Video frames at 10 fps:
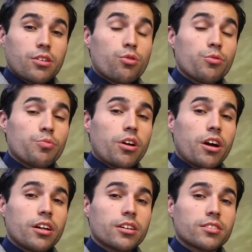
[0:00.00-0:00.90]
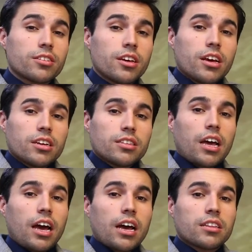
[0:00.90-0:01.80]
cool products
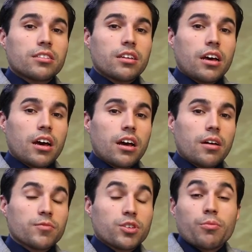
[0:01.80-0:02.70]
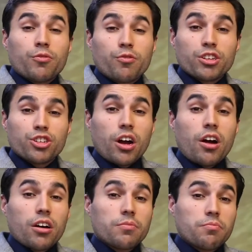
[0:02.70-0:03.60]
that some of which
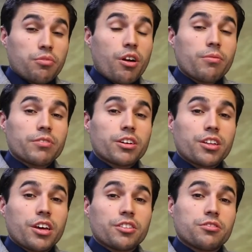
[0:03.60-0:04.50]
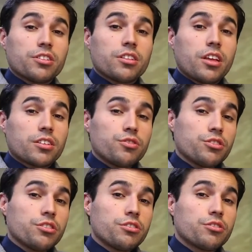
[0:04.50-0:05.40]
are probably going to enter in the next few
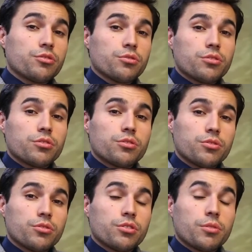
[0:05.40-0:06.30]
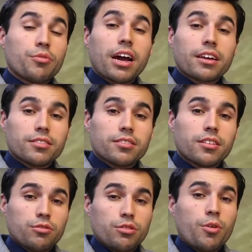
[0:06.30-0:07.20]
years to the practice
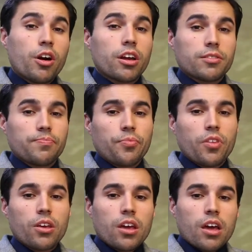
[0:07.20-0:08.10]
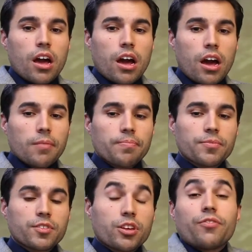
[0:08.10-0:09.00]
and to the market.
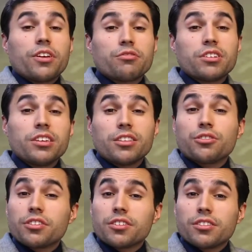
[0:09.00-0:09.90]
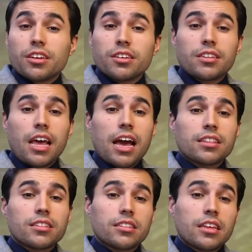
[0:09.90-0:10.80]
Something really interesting is
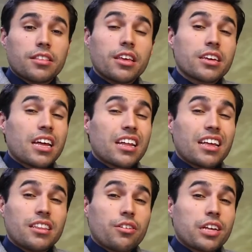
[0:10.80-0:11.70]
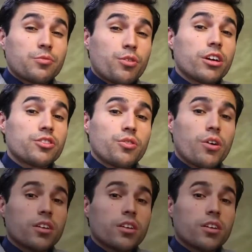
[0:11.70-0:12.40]
that the thing that IDEO has brought to